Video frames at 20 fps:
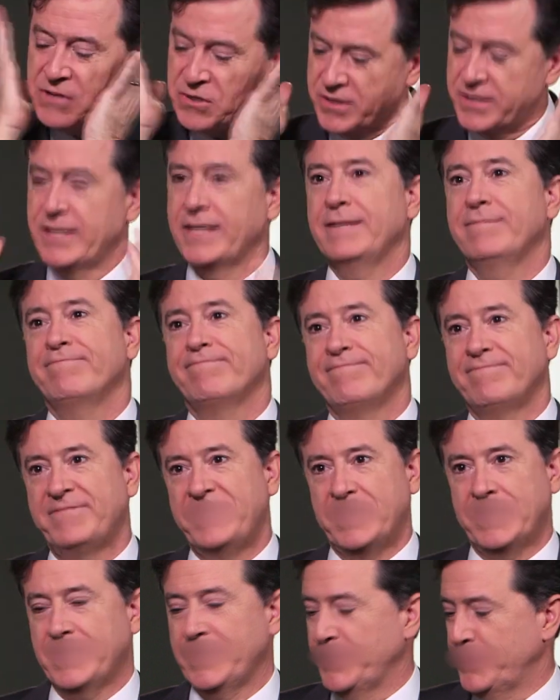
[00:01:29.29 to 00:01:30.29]
Okay. All
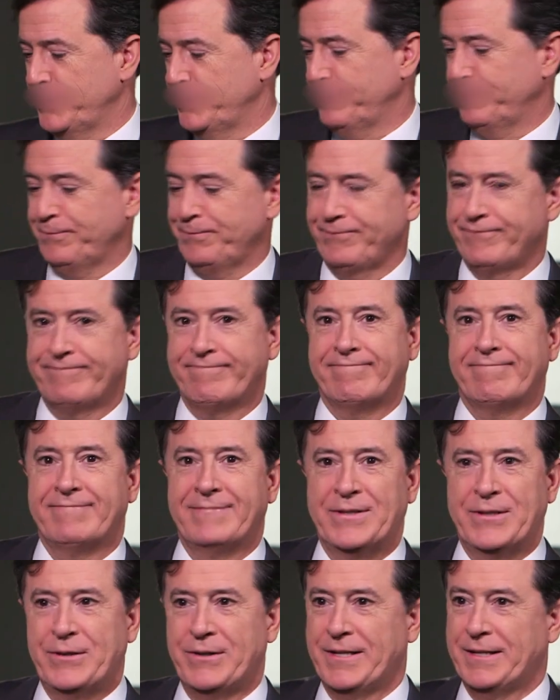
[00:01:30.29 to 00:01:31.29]

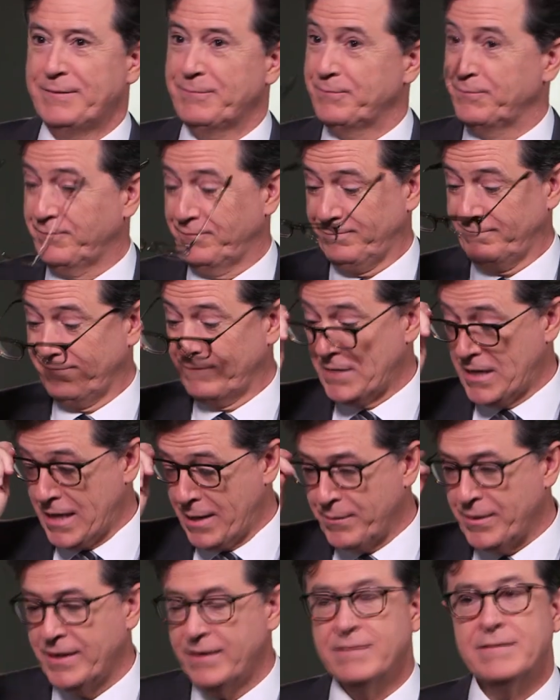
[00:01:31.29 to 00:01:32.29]
right. I
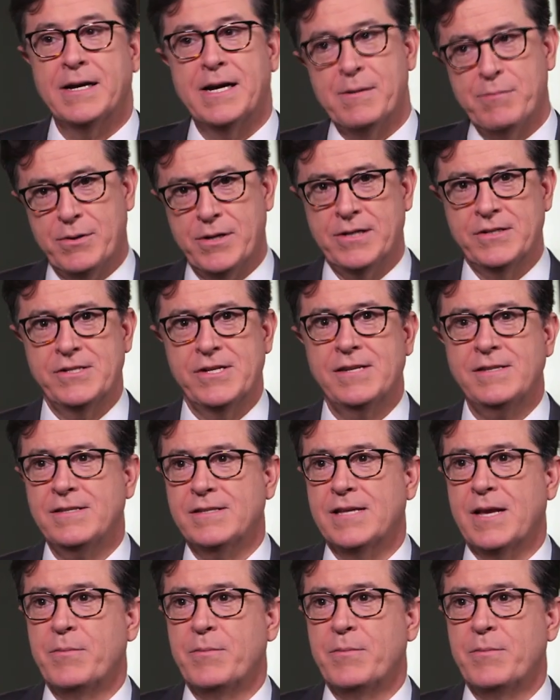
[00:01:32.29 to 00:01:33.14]
mean, I apologize.